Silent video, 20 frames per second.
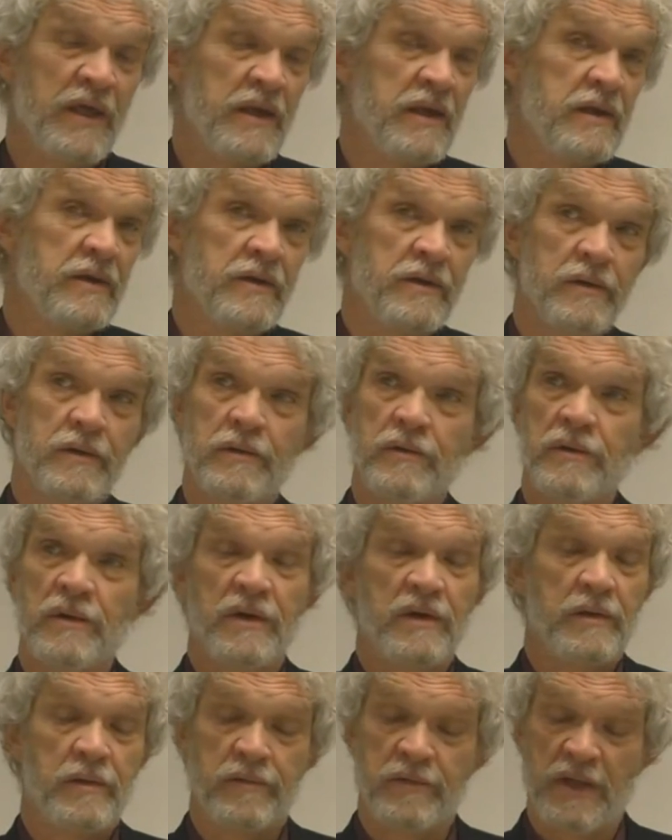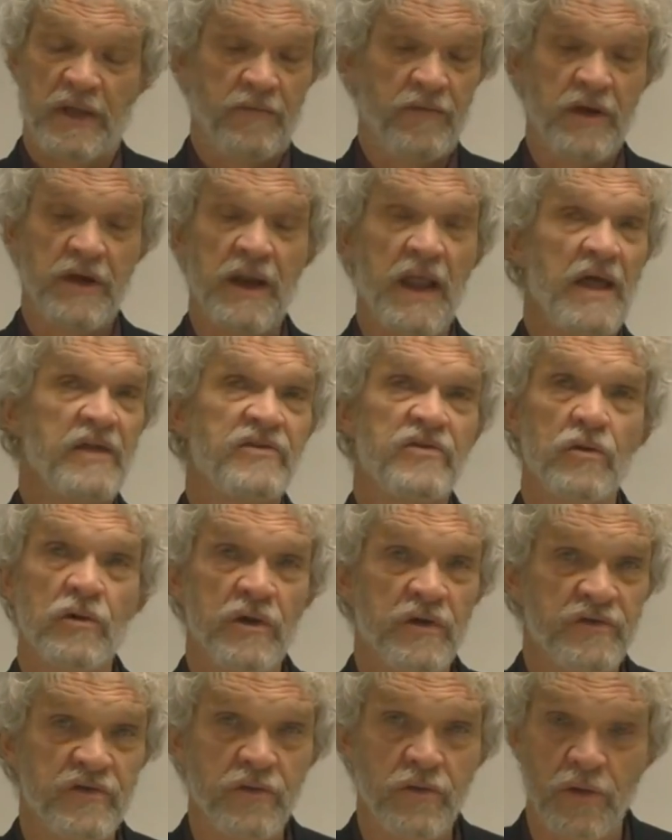to get into even a not so
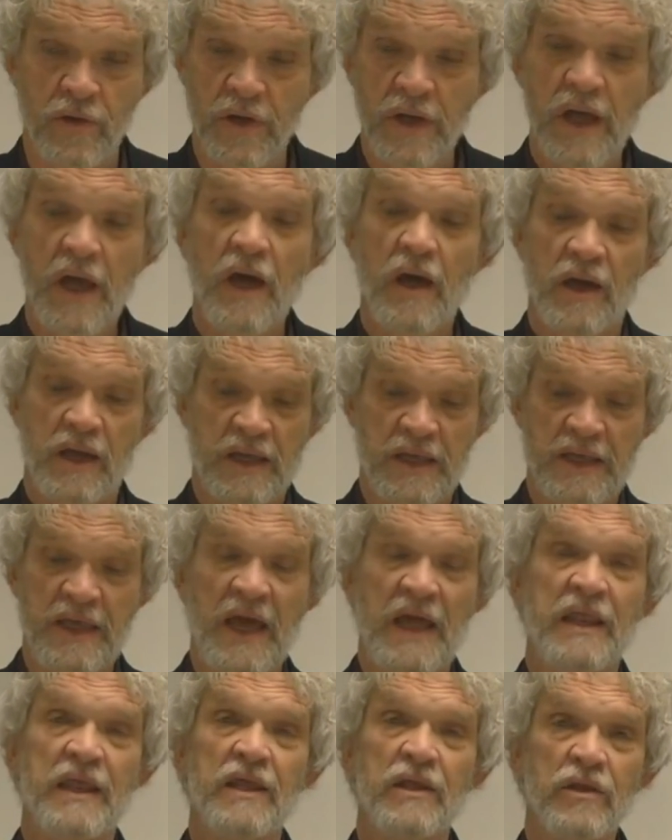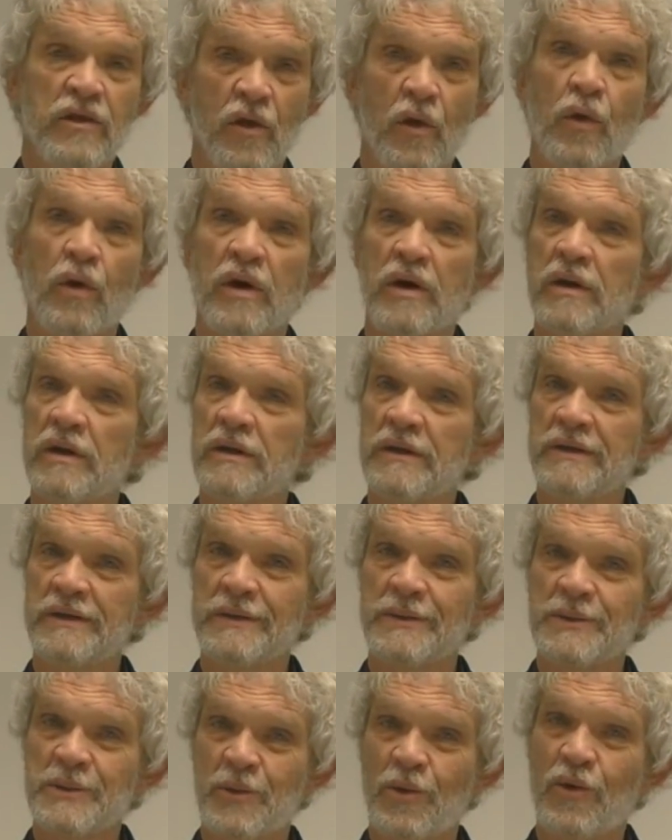good school, getting your
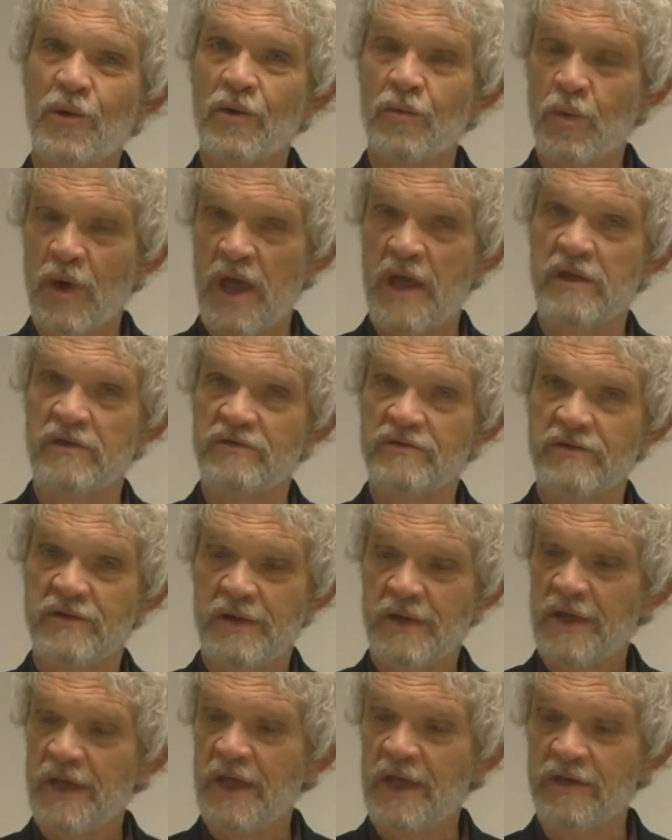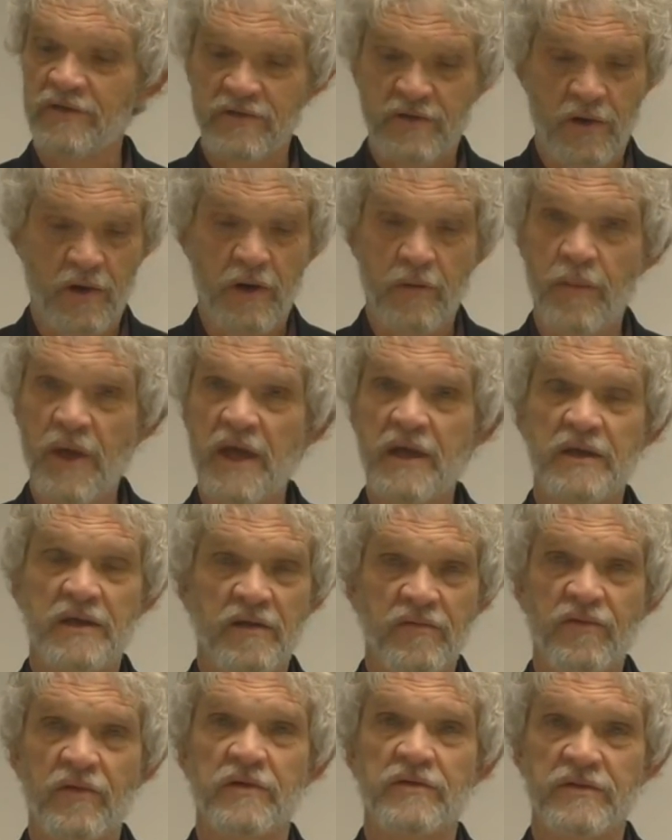score raised is going to make a
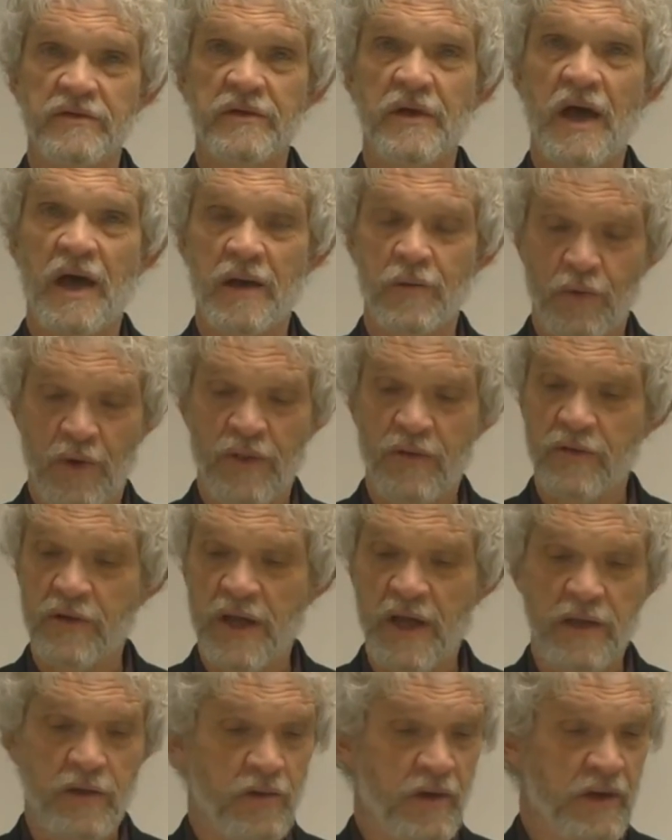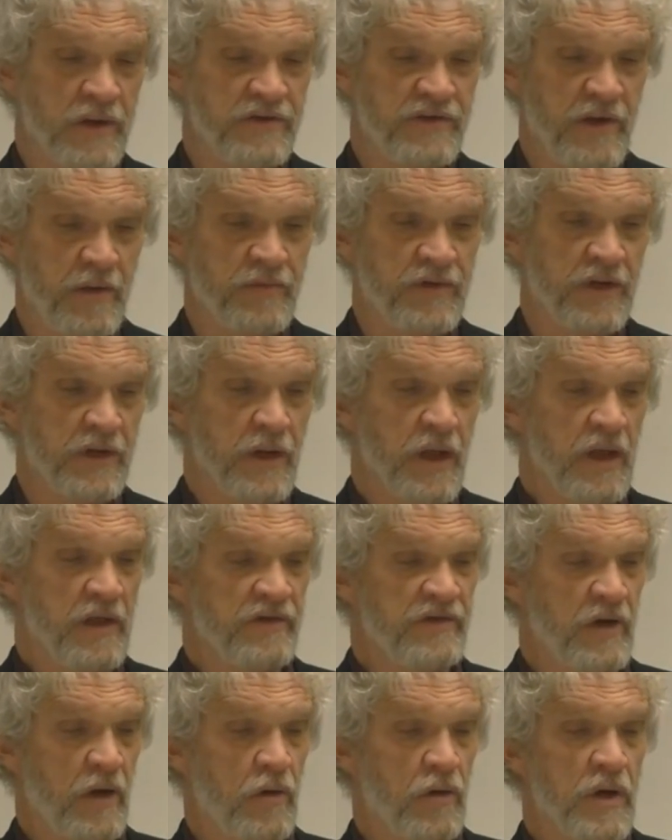difference on whether or not you get accepted.
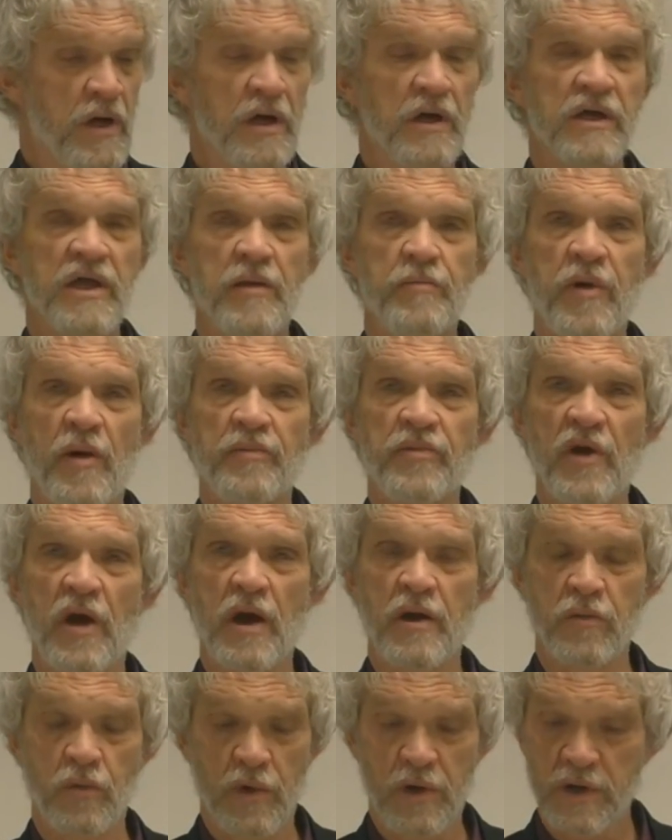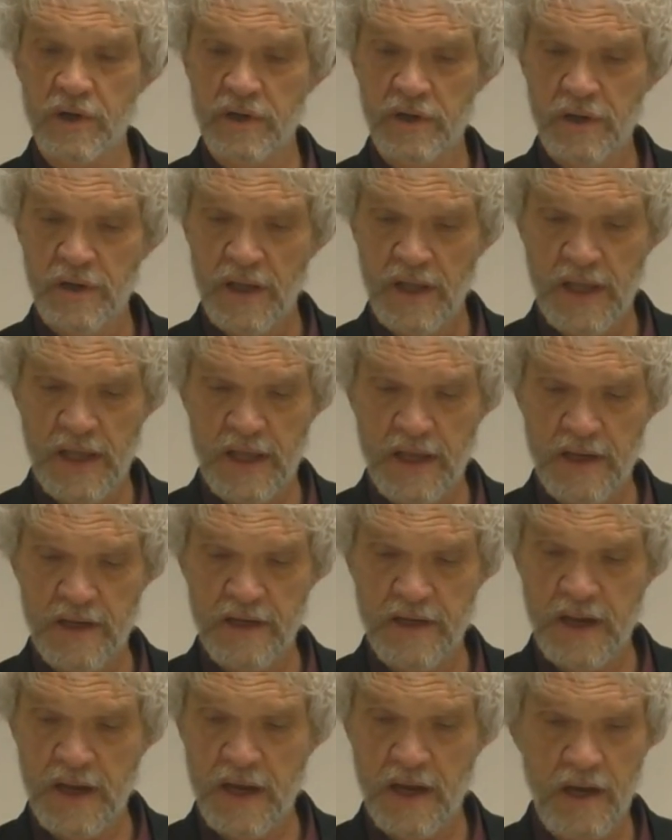So keep up the hard work,
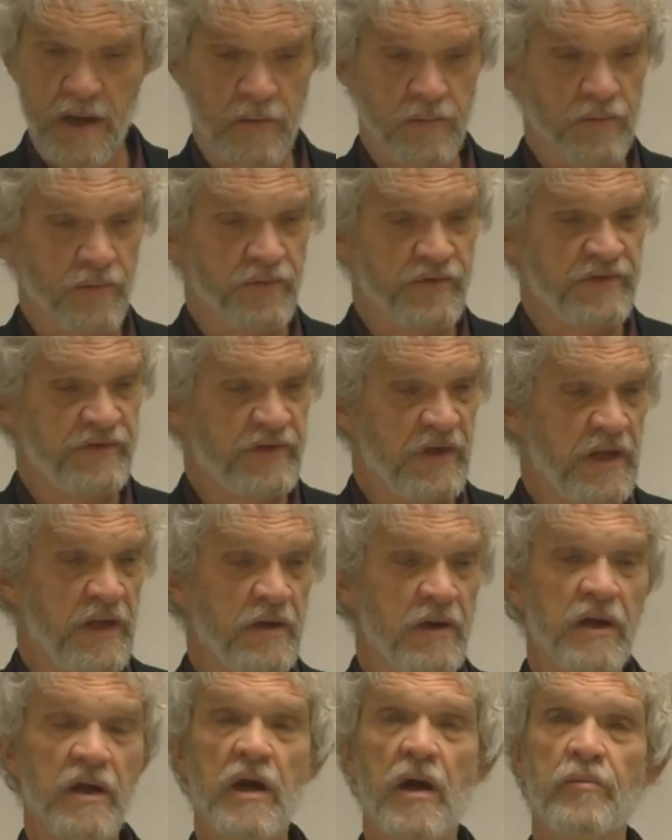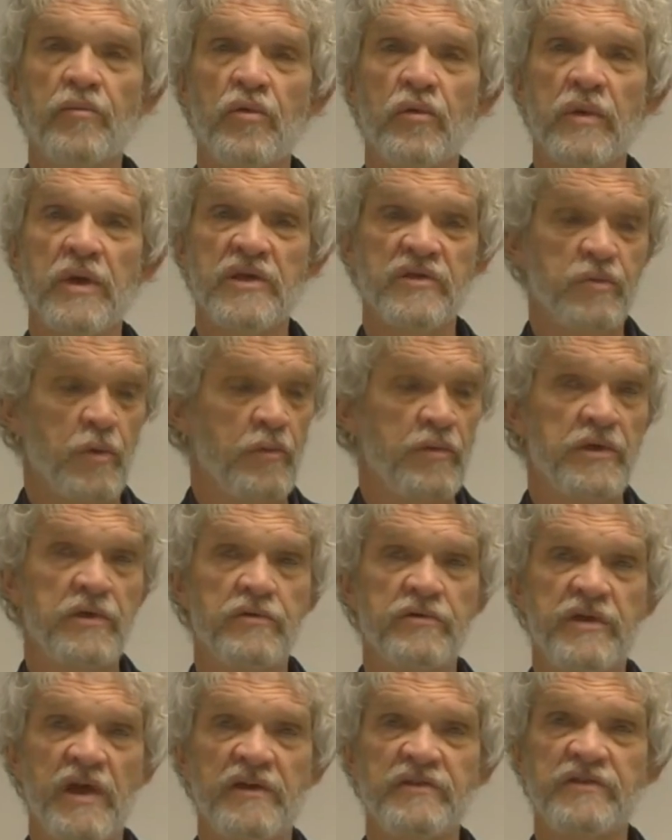and see you in a couple weeks when we
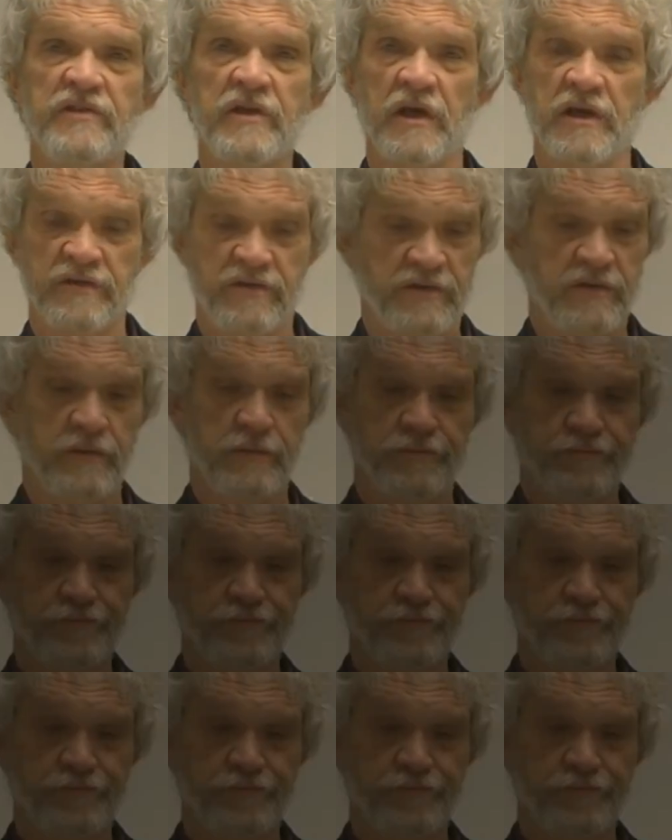do test 6.